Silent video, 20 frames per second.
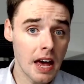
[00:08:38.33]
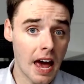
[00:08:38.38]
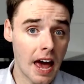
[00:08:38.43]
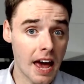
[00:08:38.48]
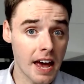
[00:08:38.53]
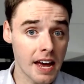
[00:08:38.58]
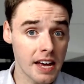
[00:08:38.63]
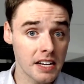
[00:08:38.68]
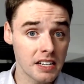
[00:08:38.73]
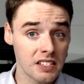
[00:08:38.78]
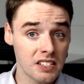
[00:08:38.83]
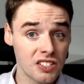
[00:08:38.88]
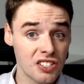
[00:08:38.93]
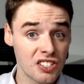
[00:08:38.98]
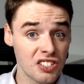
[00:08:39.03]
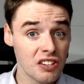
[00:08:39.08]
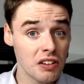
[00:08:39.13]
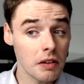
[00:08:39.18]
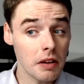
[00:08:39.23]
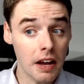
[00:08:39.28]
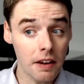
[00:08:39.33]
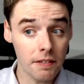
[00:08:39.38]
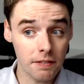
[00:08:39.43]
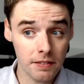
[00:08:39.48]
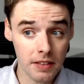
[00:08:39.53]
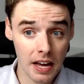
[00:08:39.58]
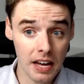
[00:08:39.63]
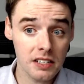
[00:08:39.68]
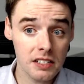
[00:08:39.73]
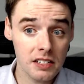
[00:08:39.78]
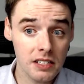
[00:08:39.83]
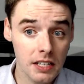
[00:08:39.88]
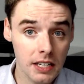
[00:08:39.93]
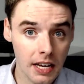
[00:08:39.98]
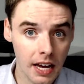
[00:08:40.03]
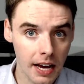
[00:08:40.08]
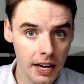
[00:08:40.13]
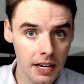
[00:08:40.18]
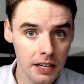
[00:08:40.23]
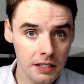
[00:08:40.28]
And if that's the
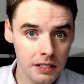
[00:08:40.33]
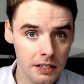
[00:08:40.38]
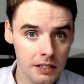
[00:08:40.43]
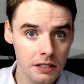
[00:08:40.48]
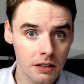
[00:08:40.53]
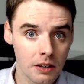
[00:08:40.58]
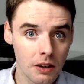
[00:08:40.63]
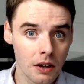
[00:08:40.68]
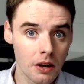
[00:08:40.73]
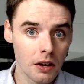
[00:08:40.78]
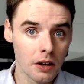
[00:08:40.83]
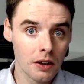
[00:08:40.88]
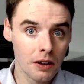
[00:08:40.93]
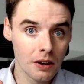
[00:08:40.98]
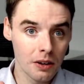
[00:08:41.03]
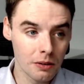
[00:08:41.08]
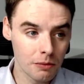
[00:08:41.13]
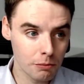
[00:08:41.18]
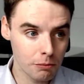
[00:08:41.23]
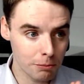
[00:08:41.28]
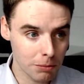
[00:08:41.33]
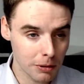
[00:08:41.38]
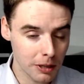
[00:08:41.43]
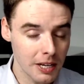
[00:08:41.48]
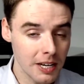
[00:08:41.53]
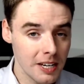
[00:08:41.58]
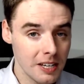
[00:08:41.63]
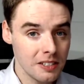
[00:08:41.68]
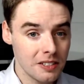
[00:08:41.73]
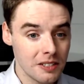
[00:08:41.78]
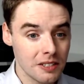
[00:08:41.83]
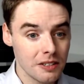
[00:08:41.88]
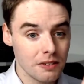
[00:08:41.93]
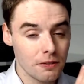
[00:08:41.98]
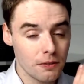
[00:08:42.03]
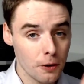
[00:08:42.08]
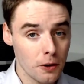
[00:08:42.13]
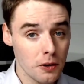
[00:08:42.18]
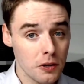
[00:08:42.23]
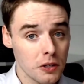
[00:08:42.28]
case, please
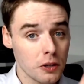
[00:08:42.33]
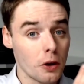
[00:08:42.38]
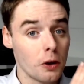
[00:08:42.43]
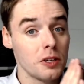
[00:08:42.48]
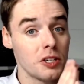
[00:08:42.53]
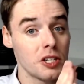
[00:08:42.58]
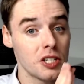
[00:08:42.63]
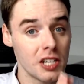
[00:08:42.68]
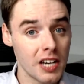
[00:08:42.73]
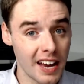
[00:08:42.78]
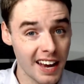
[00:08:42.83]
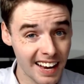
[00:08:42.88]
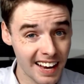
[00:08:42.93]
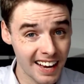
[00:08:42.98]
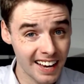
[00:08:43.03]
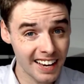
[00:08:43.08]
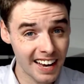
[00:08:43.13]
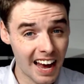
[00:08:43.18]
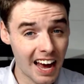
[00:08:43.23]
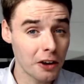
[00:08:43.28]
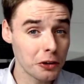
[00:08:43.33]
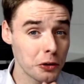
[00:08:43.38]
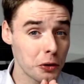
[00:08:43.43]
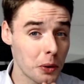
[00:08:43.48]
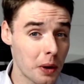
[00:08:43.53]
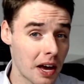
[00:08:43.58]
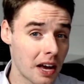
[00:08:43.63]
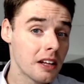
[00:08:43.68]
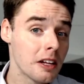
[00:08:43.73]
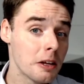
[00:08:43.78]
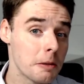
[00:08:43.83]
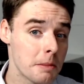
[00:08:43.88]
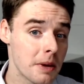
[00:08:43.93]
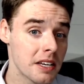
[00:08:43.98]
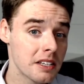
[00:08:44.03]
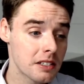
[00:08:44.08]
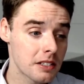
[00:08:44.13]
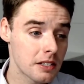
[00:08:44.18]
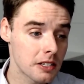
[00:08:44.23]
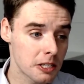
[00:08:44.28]
first go check how your
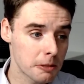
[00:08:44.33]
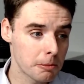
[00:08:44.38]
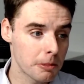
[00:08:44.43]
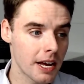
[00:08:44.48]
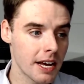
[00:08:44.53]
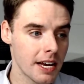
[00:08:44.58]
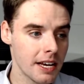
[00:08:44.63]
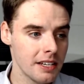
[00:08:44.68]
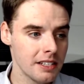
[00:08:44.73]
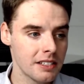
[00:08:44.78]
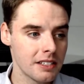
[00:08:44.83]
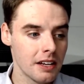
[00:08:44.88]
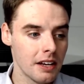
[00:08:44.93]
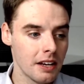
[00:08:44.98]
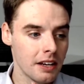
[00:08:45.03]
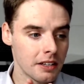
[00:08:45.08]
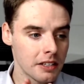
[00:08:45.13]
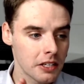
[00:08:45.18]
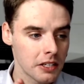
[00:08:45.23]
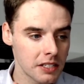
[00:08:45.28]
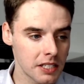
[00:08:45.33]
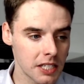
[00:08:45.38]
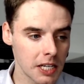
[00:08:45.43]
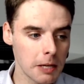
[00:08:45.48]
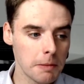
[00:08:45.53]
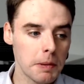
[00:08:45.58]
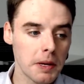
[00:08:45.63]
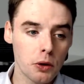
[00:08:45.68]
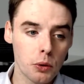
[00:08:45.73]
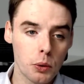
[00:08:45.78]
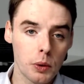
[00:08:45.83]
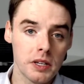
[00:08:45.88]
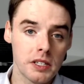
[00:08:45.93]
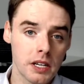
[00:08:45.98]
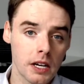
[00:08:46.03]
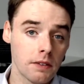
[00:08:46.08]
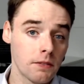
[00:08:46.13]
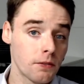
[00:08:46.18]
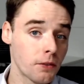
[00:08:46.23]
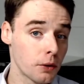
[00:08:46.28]
LMS displays the CP Quiz
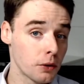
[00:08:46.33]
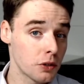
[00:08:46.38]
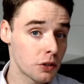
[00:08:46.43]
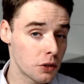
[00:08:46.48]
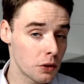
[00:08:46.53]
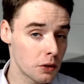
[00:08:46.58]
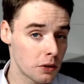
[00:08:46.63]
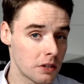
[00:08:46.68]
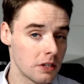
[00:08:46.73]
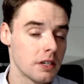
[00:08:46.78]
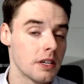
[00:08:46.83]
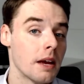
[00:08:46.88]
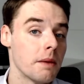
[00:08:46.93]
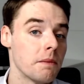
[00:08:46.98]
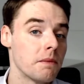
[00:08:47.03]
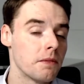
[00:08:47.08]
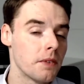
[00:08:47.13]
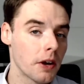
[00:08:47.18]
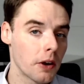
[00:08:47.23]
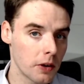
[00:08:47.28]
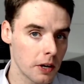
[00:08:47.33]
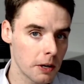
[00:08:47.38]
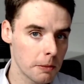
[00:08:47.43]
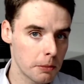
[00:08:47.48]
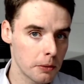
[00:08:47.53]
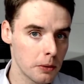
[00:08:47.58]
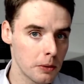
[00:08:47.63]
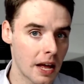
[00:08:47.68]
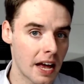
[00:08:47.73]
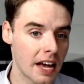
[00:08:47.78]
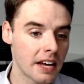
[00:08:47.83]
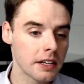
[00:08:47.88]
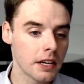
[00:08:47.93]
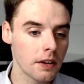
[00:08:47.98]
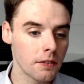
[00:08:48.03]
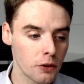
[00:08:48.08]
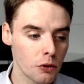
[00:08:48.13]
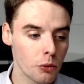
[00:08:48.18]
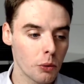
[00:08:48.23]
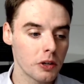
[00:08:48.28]
Info Student Name variable, and
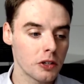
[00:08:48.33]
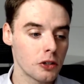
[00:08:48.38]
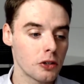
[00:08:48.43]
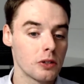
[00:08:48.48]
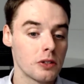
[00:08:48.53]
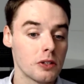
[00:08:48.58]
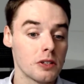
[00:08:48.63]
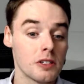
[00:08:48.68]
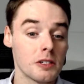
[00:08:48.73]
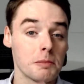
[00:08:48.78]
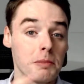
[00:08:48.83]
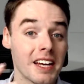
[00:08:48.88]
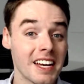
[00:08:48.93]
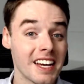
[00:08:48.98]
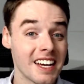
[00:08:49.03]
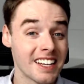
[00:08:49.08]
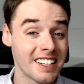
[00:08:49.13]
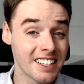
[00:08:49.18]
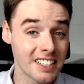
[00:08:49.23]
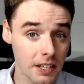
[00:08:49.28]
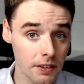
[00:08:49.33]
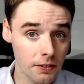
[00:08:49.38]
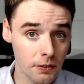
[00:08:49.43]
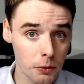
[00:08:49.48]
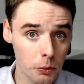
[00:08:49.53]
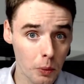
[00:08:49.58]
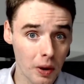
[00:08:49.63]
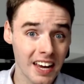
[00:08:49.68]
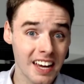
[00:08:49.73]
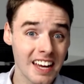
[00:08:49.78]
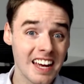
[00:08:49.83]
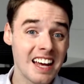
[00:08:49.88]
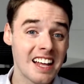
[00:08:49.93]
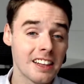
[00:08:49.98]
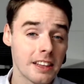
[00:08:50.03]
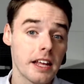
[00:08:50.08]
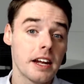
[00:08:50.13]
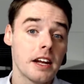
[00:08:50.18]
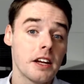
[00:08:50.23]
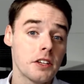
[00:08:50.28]
if you want to display it in a different way,
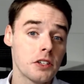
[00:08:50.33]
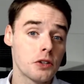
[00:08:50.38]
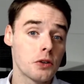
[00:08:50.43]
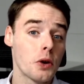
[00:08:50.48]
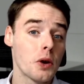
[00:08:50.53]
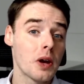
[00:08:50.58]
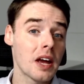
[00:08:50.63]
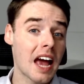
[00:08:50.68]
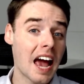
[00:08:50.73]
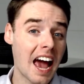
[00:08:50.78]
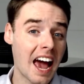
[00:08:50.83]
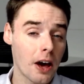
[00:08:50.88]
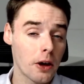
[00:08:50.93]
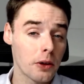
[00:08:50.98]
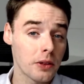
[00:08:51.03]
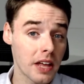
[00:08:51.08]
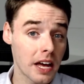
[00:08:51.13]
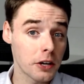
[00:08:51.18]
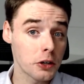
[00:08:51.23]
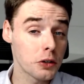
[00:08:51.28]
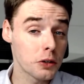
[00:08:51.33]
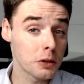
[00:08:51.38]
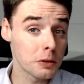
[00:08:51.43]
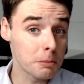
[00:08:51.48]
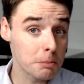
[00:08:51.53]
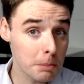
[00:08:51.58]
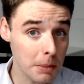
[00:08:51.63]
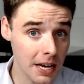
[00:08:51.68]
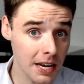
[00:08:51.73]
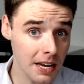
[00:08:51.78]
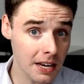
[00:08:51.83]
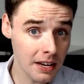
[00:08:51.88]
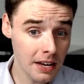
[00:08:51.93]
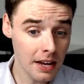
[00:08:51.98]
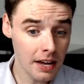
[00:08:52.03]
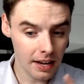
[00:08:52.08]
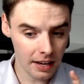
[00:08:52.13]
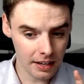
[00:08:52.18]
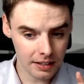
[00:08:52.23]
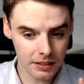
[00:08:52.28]
let us know how that should be,
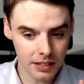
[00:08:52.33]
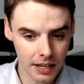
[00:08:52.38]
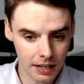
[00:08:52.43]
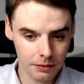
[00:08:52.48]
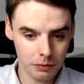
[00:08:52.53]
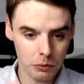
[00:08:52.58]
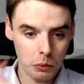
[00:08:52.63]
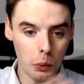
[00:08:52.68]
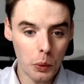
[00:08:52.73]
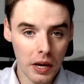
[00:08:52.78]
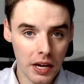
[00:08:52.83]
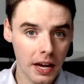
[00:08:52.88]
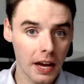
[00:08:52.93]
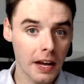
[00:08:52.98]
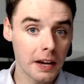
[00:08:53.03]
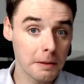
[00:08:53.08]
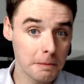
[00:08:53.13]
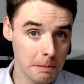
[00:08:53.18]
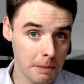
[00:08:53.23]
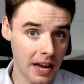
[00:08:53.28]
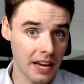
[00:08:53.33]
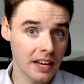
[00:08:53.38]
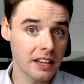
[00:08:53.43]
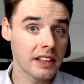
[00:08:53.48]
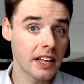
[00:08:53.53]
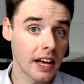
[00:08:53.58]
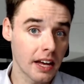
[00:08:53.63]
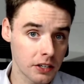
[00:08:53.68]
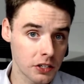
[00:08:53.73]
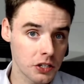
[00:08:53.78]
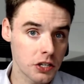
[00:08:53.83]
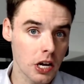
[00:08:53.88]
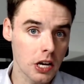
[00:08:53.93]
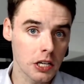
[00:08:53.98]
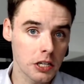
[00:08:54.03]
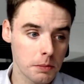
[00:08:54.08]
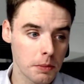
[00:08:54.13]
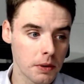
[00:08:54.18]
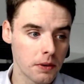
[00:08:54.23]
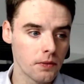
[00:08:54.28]
and then we can make that
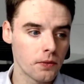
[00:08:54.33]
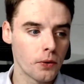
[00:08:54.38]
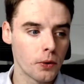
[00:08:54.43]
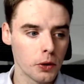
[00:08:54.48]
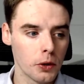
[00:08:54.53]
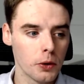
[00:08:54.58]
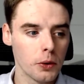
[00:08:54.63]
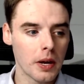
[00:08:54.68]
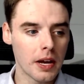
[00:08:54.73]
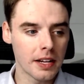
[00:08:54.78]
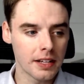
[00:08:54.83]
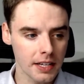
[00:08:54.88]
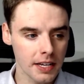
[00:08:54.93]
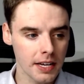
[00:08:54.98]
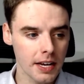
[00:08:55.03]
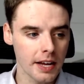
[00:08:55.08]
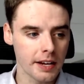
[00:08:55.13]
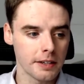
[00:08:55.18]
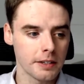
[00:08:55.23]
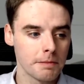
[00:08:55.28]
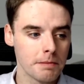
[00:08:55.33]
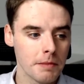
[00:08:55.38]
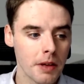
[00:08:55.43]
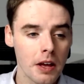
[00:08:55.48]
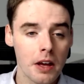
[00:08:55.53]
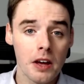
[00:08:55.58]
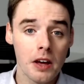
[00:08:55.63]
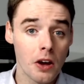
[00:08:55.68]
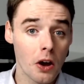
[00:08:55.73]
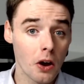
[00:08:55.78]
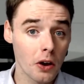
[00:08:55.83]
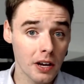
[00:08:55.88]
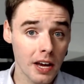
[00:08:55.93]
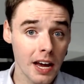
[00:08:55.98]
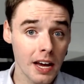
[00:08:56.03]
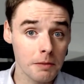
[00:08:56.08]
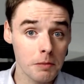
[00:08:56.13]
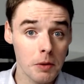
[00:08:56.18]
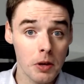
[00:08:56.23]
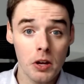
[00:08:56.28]
adjustment for you in the end.
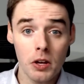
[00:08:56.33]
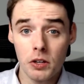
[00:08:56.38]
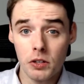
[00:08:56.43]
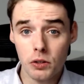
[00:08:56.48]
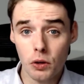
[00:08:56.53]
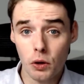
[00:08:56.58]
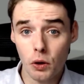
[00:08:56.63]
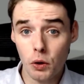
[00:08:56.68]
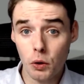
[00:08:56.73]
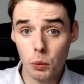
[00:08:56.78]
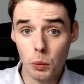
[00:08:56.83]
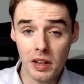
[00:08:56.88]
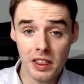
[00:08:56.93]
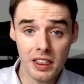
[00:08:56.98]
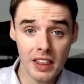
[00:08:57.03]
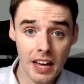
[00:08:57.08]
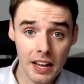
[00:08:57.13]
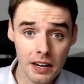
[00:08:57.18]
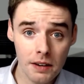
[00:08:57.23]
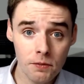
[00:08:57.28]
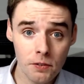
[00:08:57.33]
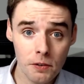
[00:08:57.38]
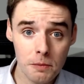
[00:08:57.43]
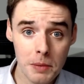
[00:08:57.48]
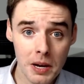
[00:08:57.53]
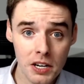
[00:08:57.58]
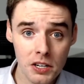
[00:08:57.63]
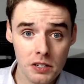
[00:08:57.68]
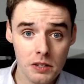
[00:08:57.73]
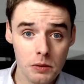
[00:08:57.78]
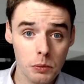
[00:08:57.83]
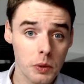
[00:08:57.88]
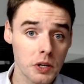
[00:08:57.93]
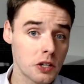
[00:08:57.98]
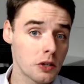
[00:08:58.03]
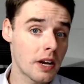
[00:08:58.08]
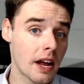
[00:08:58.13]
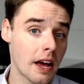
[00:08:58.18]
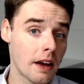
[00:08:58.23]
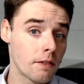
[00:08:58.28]
Okay, so with that information, we
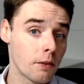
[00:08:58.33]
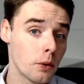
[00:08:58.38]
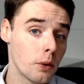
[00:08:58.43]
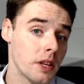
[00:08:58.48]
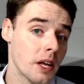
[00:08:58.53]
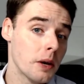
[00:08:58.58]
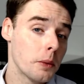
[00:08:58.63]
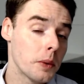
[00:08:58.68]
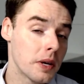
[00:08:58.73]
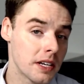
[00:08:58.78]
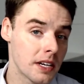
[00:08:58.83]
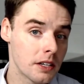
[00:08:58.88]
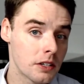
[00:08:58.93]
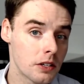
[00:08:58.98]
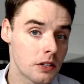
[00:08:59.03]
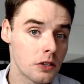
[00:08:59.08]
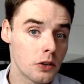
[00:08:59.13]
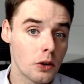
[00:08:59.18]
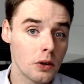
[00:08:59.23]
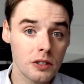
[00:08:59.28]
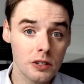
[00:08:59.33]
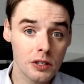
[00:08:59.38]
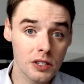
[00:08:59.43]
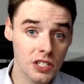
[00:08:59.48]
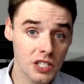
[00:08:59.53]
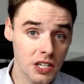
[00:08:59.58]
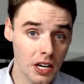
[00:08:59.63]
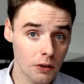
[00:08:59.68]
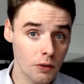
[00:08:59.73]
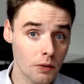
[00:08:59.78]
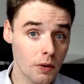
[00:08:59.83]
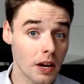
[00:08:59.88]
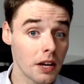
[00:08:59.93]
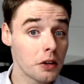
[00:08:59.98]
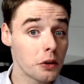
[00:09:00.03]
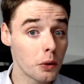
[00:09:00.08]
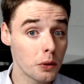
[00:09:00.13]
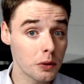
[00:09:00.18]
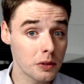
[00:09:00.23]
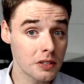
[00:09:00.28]
should have all that we need to know to generate
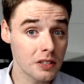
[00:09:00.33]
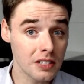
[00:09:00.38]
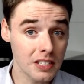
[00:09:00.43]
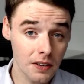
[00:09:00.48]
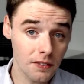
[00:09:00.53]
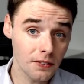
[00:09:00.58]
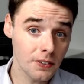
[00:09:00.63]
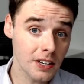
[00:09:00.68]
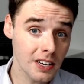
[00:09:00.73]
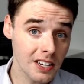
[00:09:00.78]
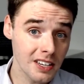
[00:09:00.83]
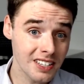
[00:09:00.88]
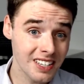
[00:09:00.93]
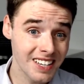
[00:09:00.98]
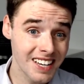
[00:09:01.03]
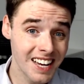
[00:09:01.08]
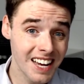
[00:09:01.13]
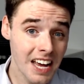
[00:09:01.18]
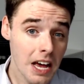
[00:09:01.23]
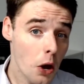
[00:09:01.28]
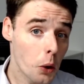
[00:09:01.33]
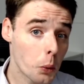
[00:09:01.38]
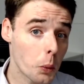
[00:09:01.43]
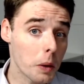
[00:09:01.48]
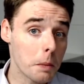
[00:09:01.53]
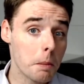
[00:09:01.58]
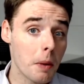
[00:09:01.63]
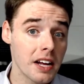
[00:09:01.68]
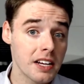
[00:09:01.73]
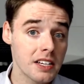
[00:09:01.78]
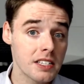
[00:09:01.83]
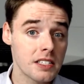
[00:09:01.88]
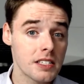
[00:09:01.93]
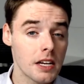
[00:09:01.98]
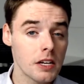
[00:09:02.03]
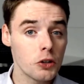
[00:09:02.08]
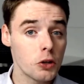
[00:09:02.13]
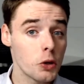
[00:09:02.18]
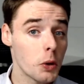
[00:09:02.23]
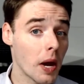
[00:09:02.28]
your certificate. We might
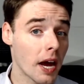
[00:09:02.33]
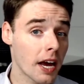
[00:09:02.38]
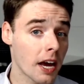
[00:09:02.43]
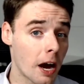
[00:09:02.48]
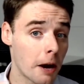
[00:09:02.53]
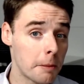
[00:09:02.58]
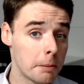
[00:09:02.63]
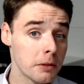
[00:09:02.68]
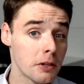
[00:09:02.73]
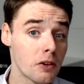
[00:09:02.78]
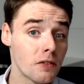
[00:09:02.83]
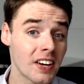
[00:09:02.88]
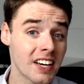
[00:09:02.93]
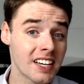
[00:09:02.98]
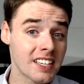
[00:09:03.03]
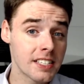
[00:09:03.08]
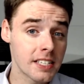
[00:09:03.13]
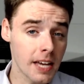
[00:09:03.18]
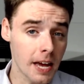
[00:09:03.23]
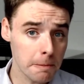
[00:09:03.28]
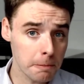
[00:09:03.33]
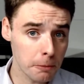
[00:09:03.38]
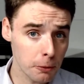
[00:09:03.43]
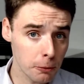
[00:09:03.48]
send you a couple of example